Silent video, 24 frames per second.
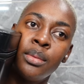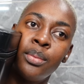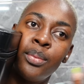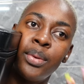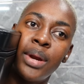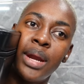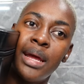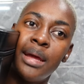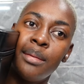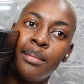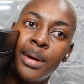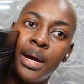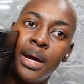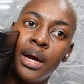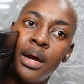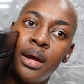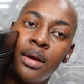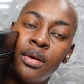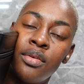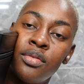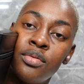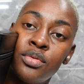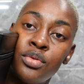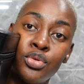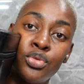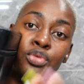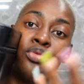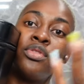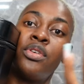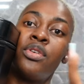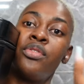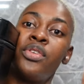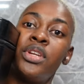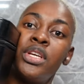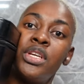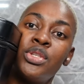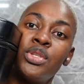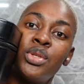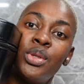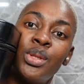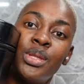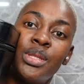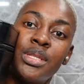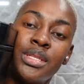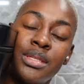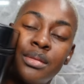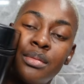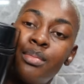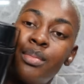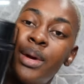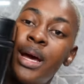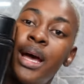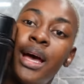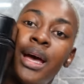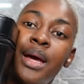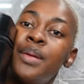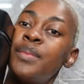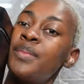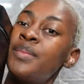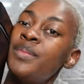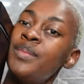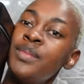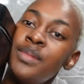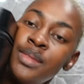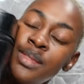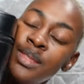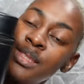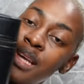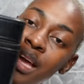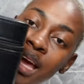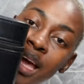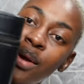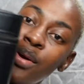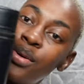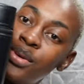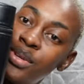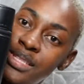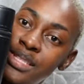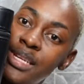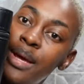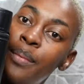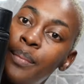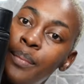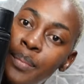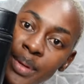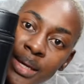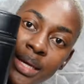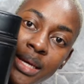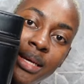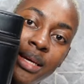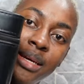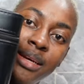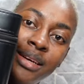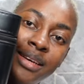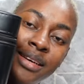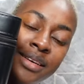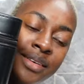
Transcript: primer, 2 foundations, but I got a big